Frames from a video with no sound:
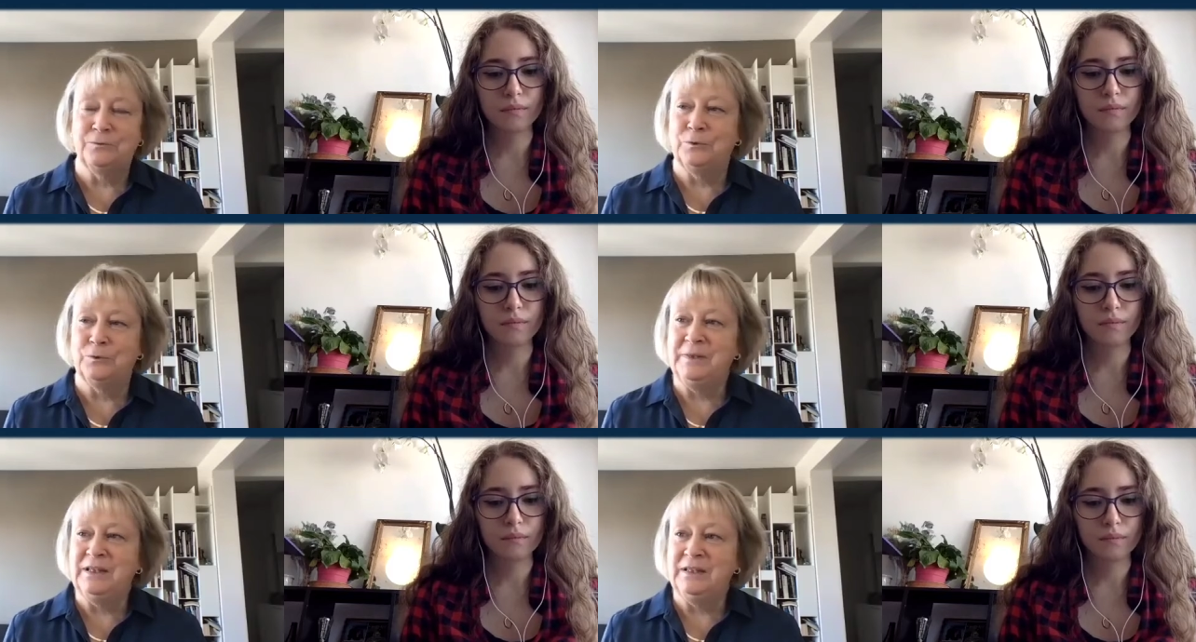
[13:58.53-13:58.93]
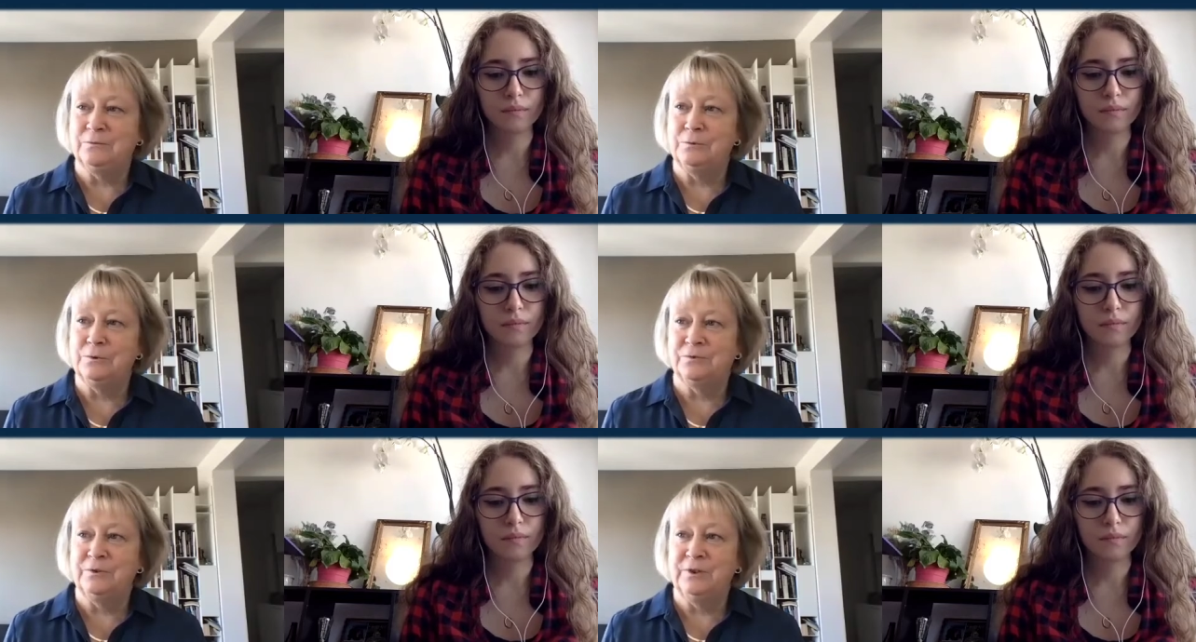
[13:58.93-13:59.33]
Speaker 1: for me
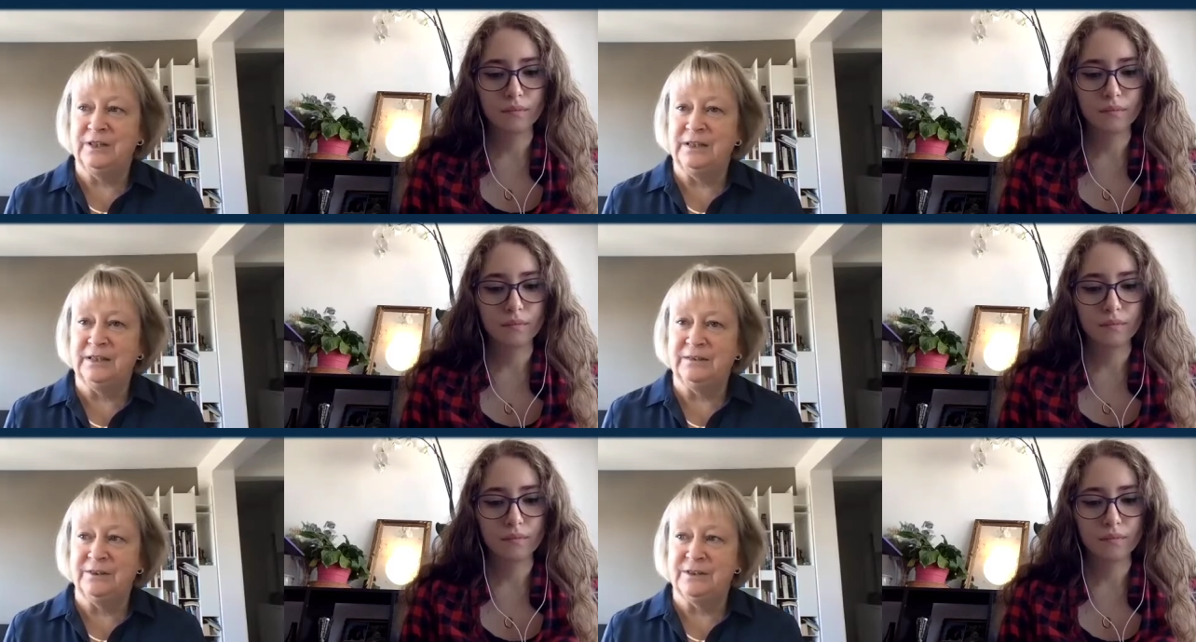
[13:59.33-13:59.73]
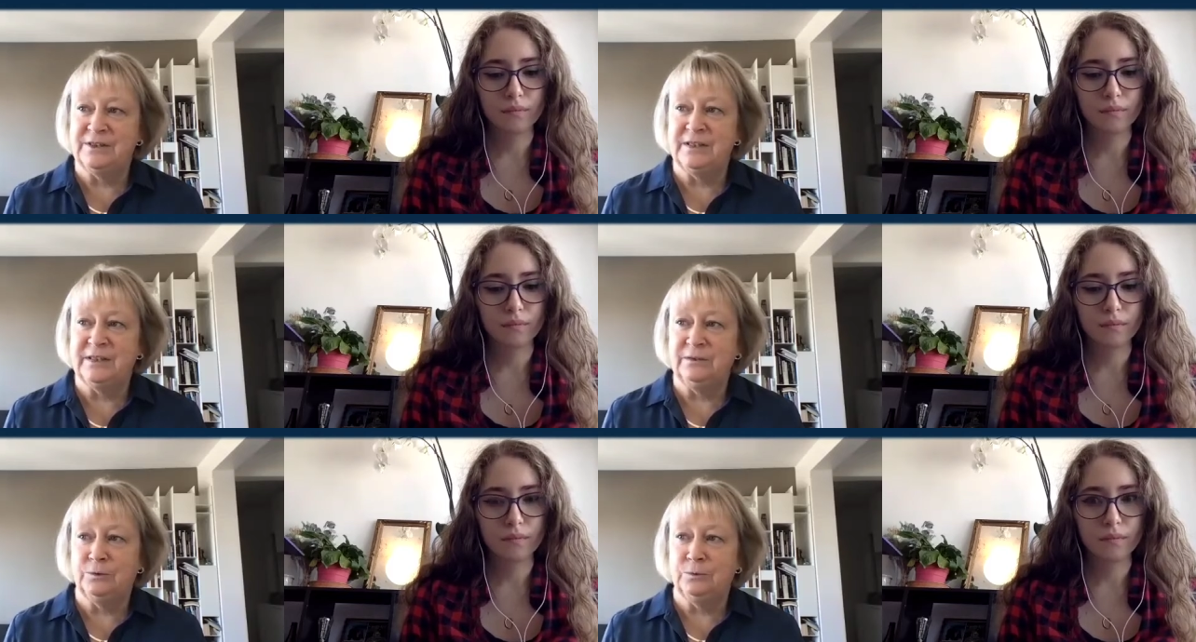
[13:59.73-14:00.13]
it was very
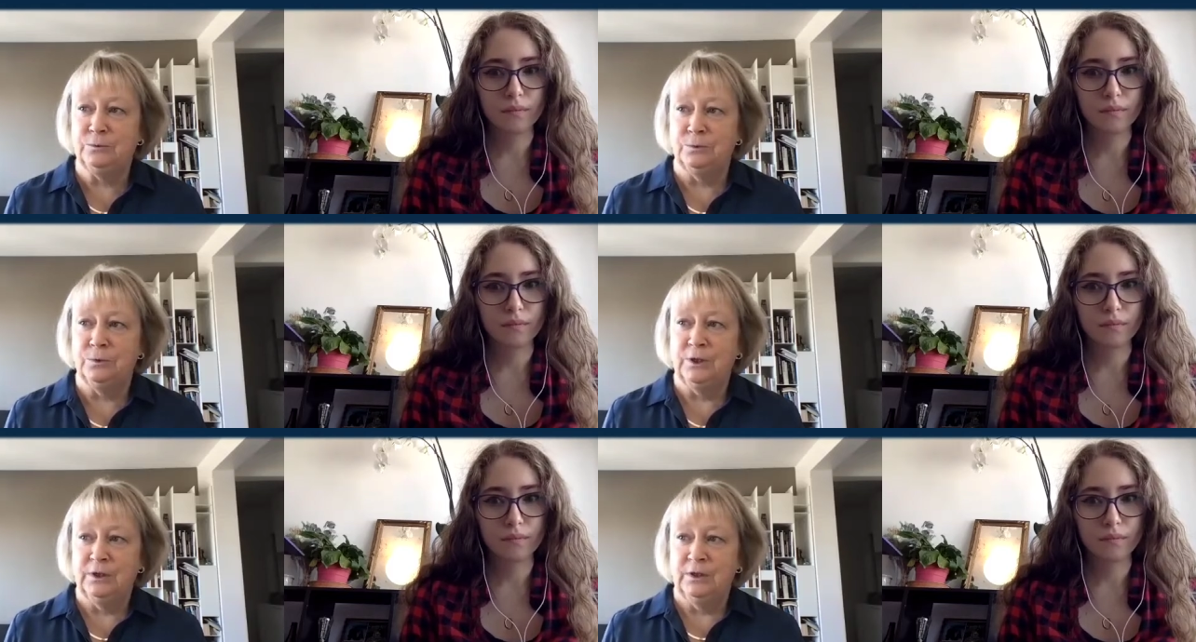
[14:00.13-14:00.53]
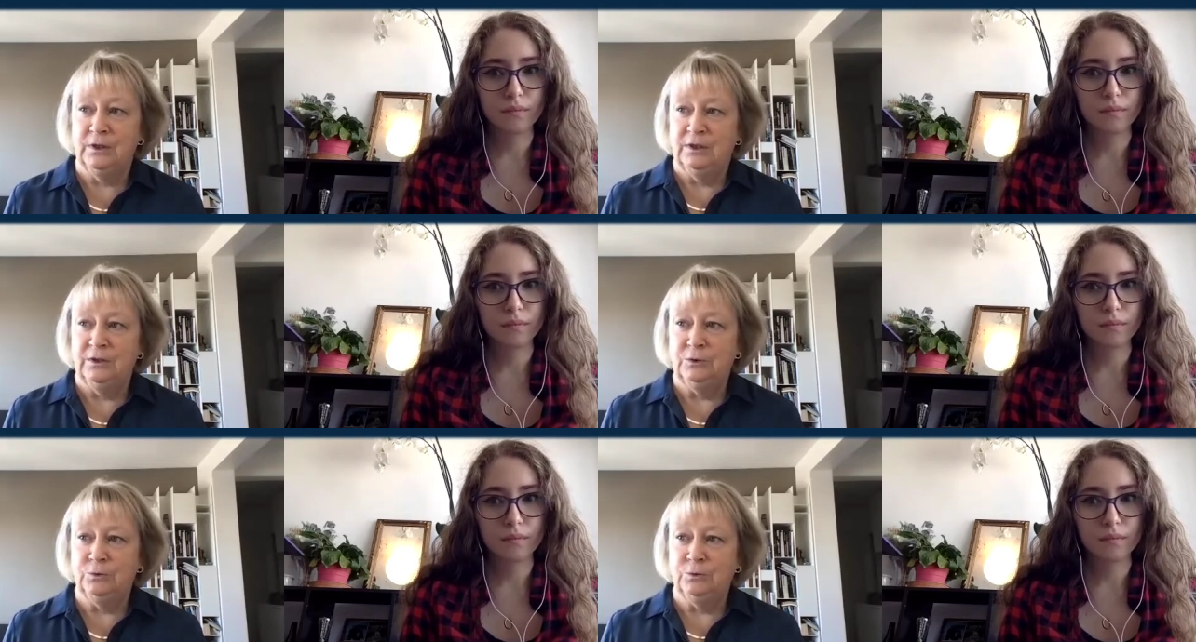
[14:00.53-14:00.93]
interesting to
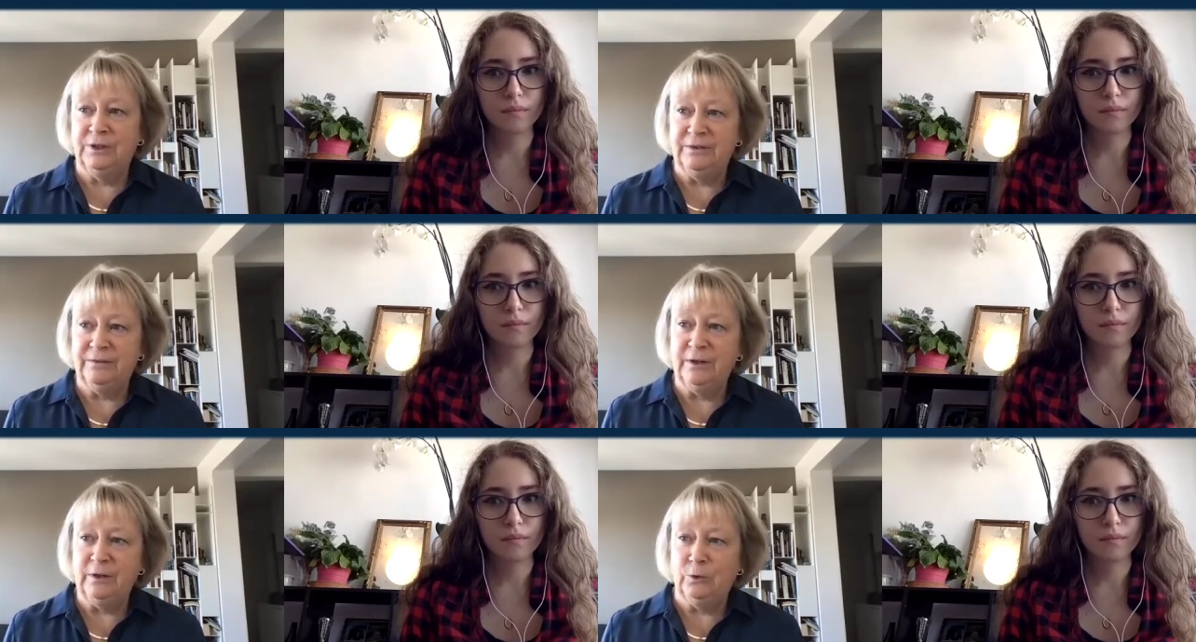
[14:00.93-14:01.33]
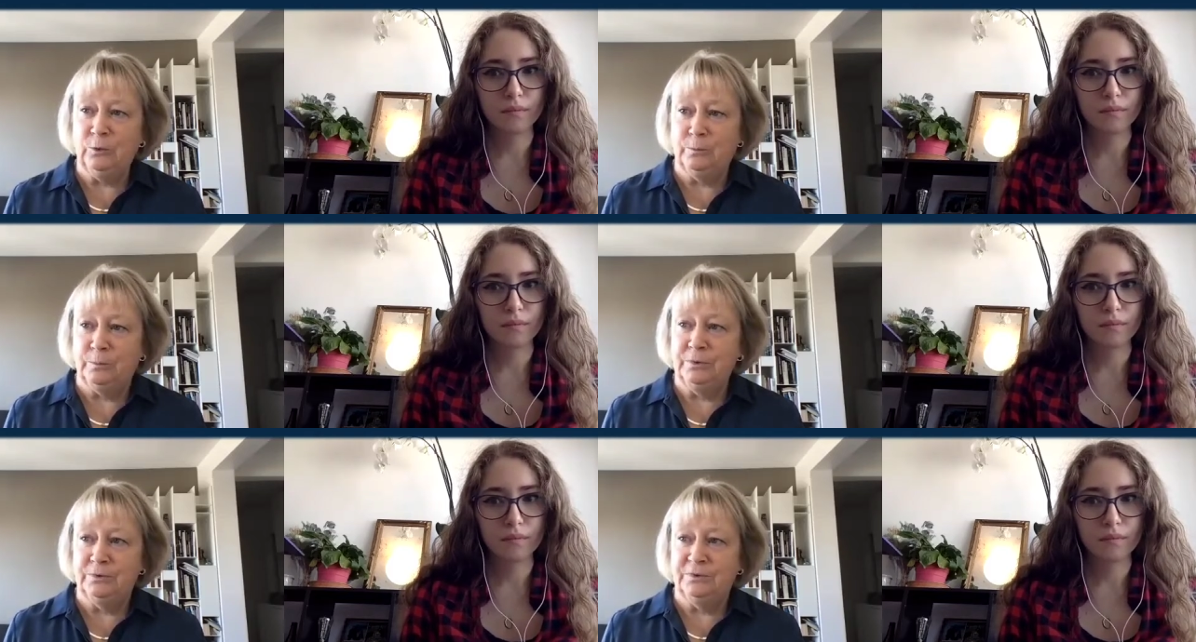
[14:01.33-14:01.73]
to
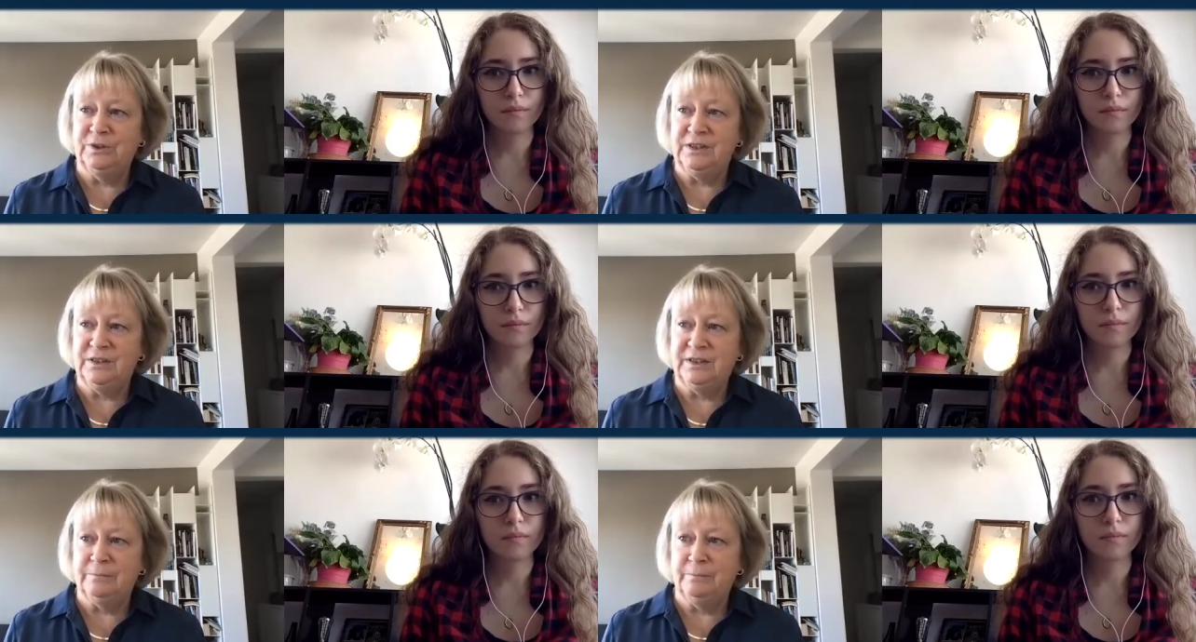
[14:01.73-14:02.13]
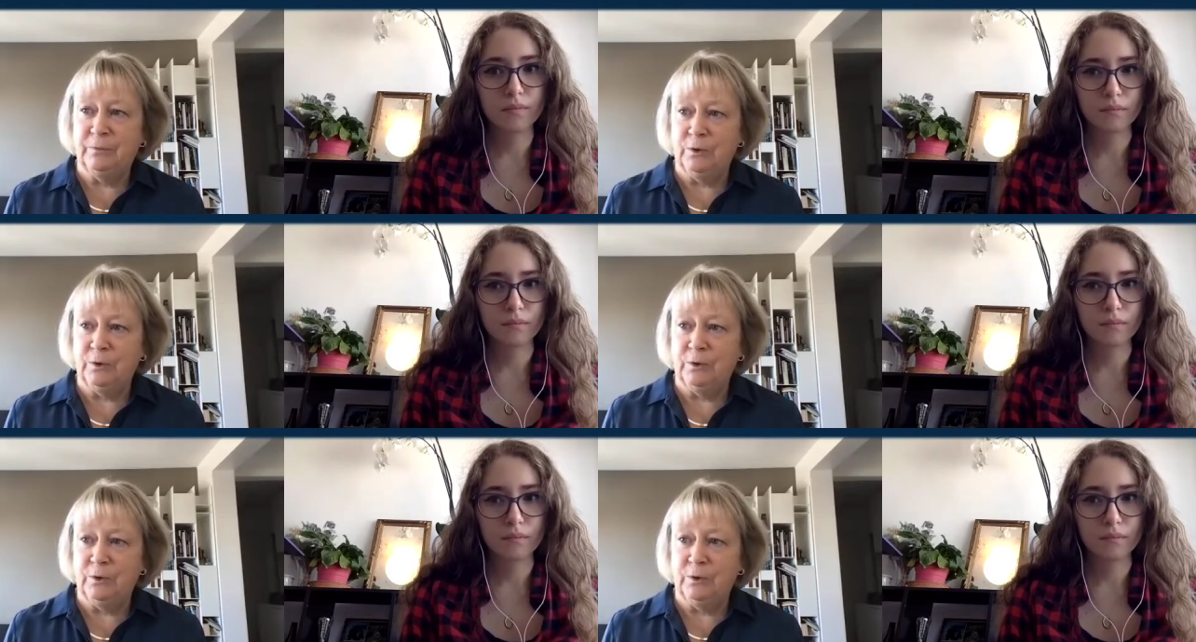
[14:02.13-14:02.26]
develop uh, teaching